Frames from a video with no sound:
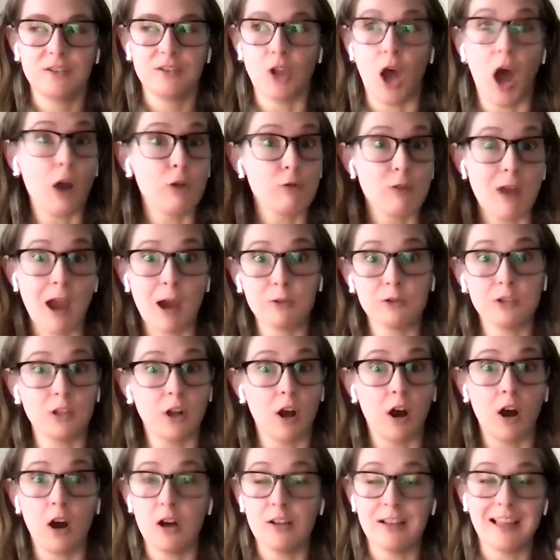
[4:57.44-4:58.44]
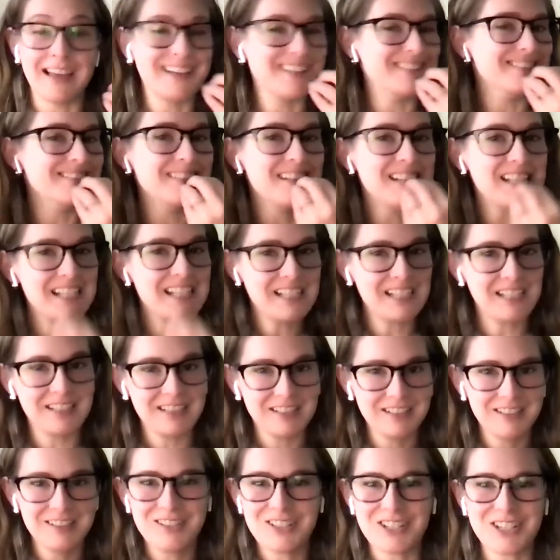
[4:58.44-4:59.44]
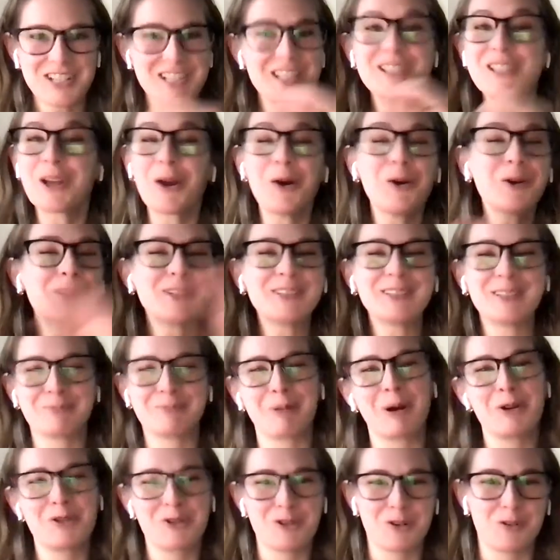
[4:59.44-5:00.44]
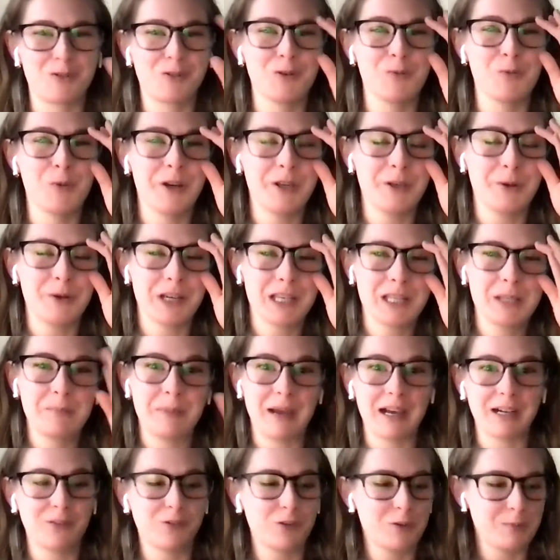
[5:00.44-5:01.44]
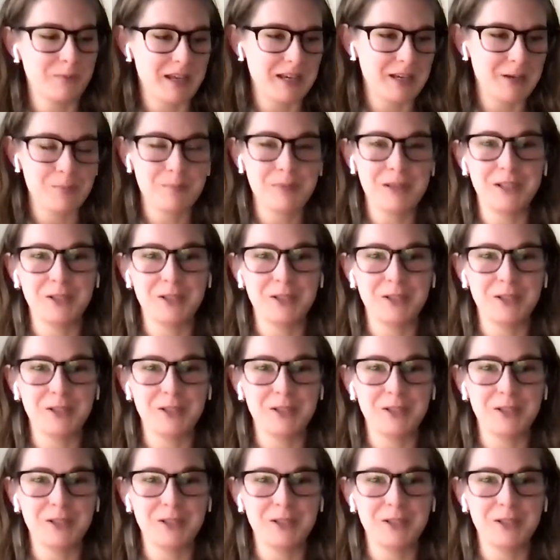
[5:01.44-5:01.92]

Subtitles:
not round at all, like lean, just total departure from what you expect from like a